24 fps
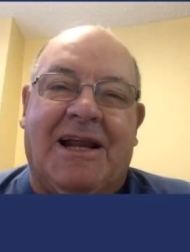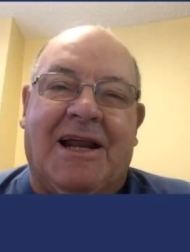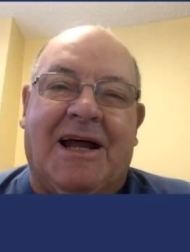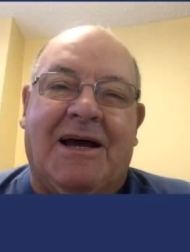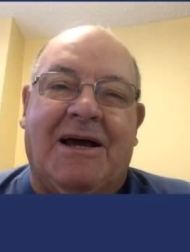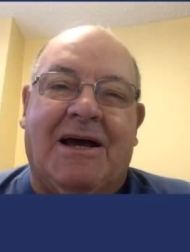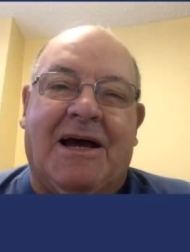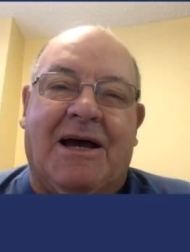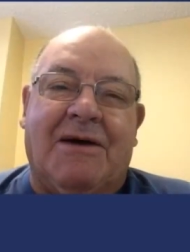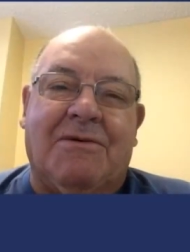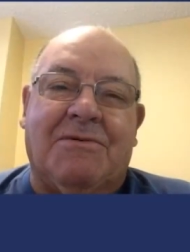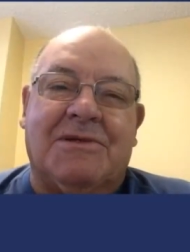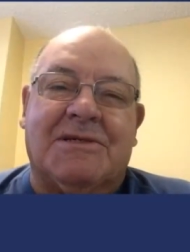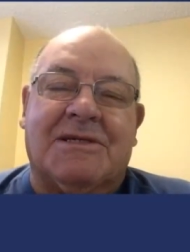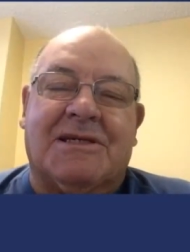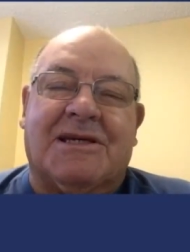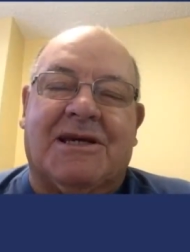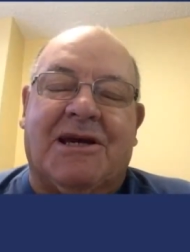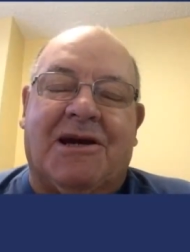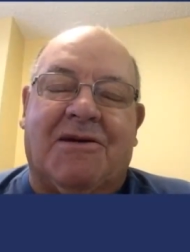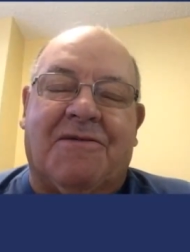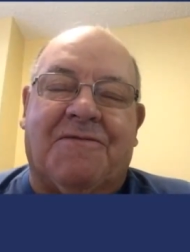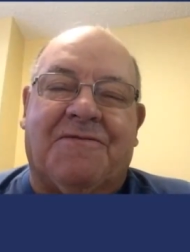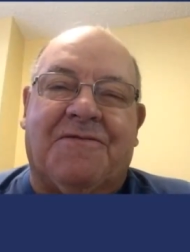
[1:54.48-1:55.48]
And I, I, was
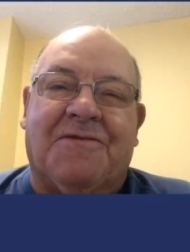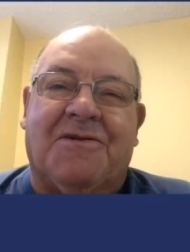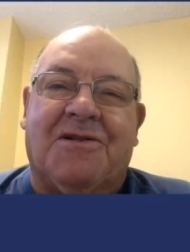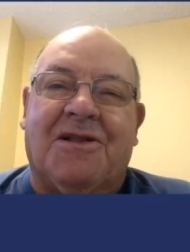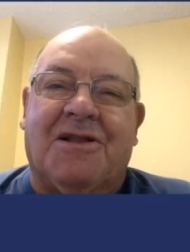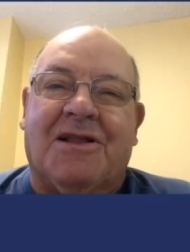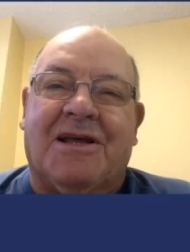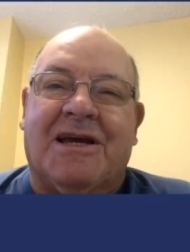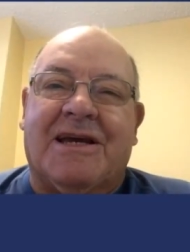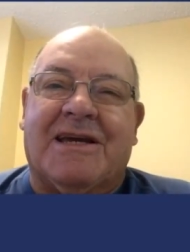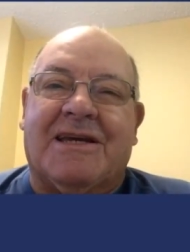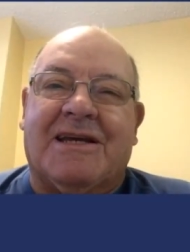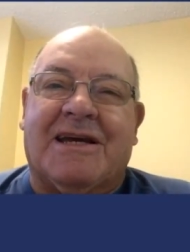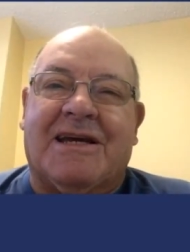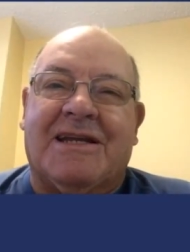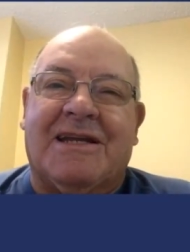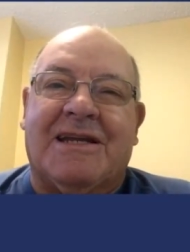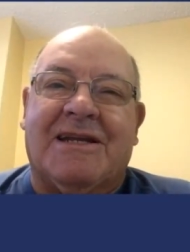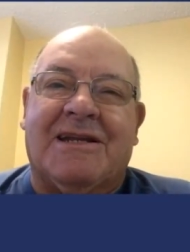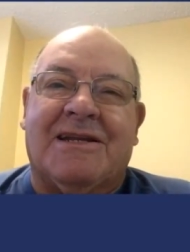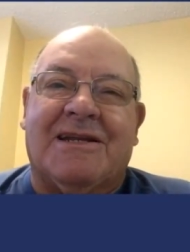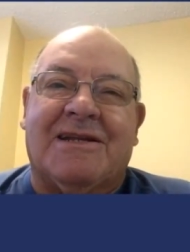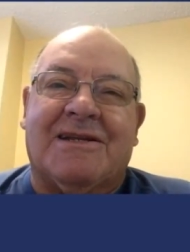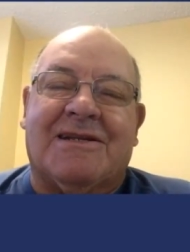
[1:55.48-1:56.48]
careful, like I
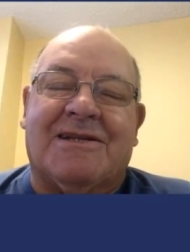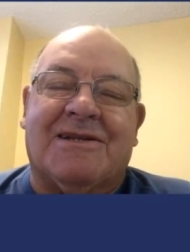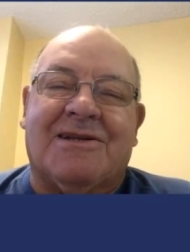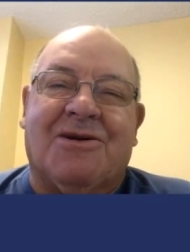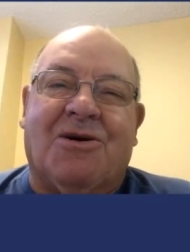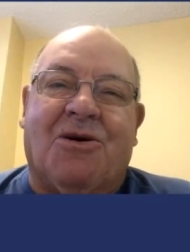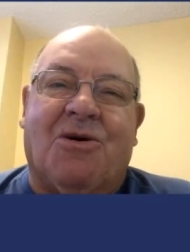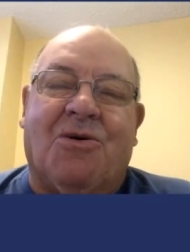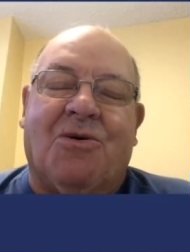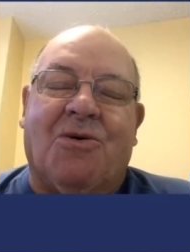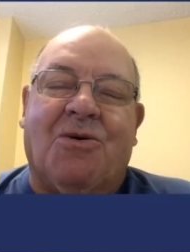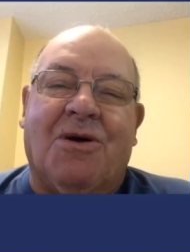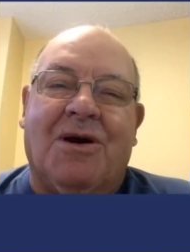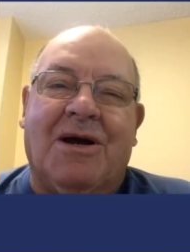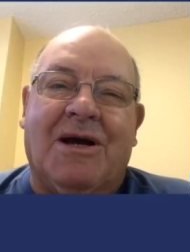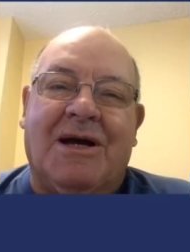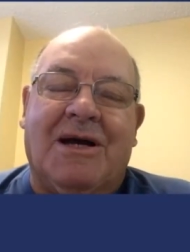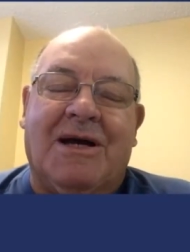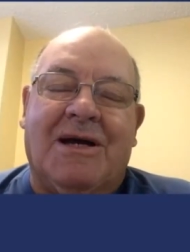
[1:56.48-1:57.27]
didn't know,